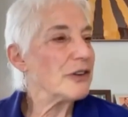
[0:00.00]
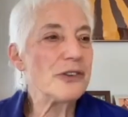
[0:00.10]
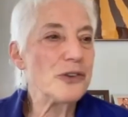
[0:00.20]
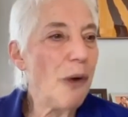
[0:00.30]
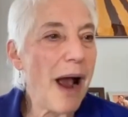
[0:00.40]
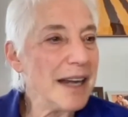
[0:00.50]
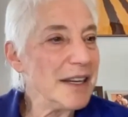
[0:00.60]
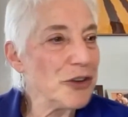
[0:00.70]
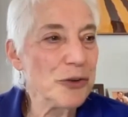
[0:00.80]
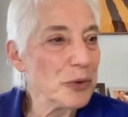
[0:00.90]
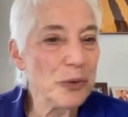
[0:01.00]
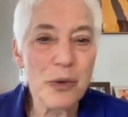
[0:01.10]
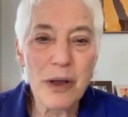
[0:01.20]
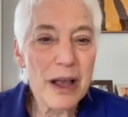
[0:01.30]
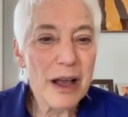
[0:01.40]
try to
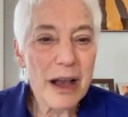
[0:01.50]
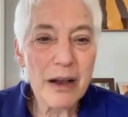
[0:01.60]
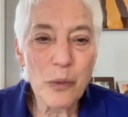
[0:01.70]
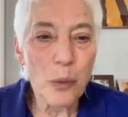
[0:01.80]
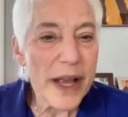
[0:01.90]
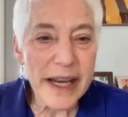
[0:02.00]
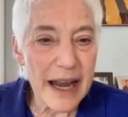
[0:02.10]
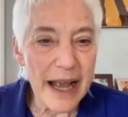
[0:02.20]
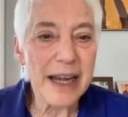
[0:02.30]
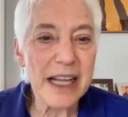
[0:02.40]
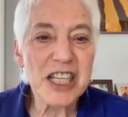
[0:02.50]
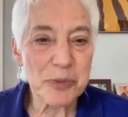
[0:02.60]
win any